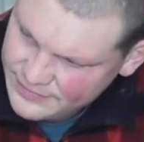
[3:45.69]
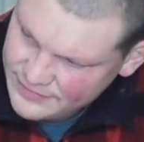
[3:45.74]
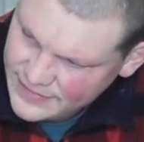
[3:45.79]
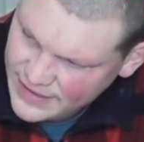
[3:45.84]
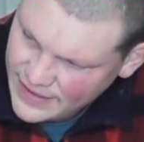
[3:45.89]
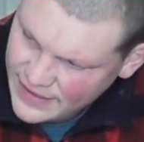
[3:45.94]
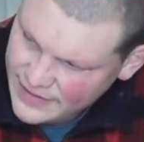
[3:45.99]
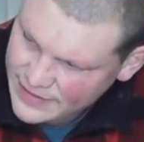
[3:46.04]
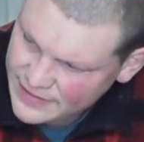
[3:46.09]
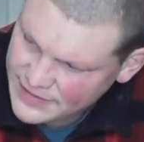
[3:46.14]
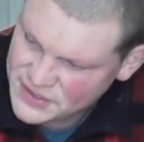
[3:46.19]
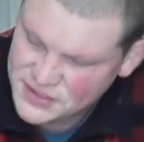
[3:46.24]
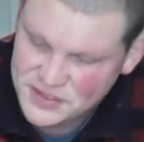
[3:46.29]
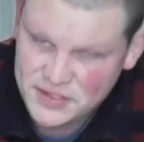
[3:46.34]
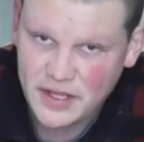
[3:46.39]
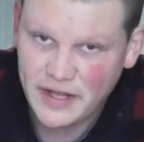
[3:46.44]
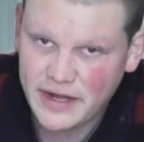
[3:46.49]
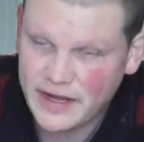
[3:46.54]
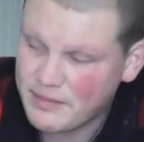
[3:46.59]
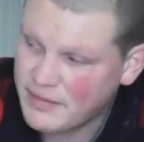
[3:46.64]
yeah, I just
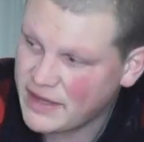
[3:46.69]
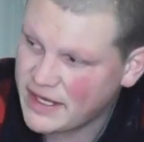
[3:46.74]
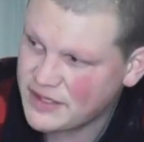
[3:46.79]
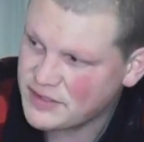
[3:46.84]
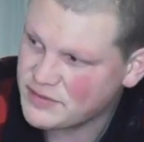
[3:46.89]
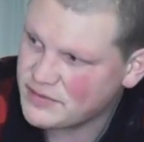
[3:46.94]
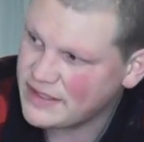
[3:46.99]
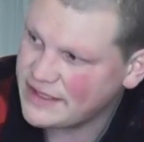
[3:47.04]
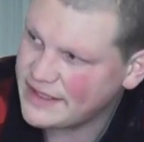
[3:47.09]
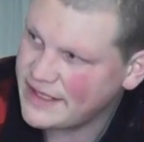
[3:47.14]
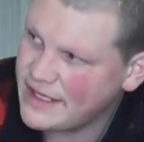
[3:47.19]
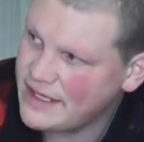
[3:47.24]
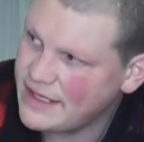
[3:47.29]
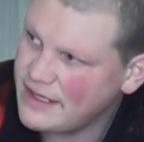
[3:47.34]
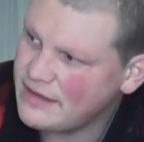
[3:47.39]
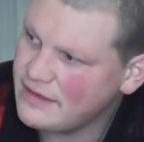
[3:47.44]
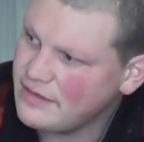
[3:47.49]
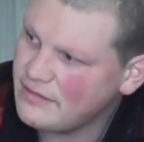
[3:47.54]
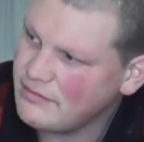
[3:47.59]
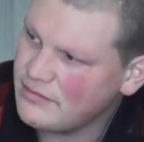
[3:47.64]
thought I might as well get
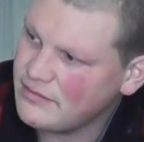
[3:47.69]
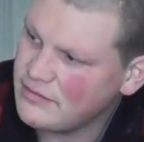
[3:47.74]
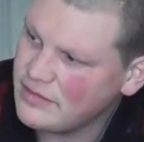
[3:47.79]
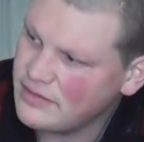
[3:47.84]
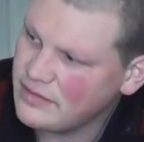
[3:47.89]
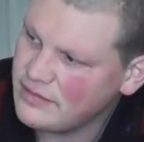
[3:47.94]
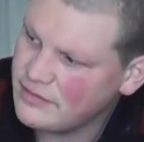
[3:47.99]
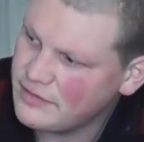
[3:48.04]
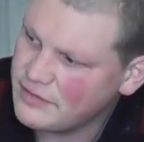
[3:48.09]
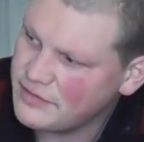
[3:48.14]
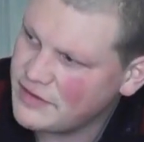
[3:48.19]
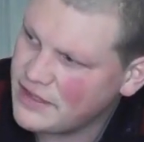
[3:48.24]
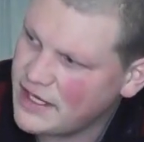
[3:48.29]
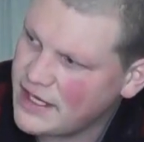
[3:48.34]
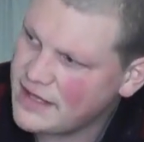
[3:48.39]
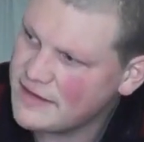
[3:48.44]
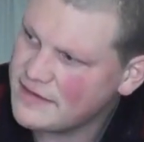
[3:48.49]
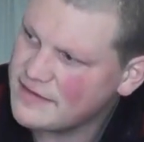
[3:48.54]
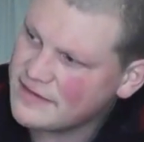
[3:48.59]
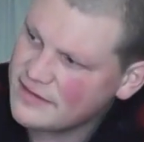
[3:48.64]
it because it
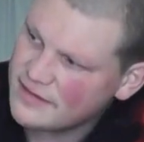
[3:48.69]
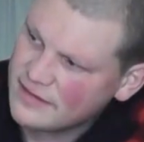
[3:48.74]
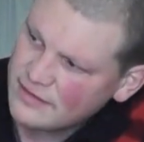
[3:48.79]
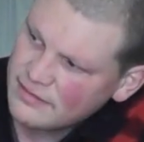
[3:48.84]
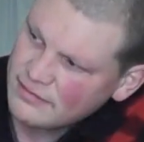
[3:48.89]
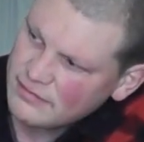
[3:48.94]
has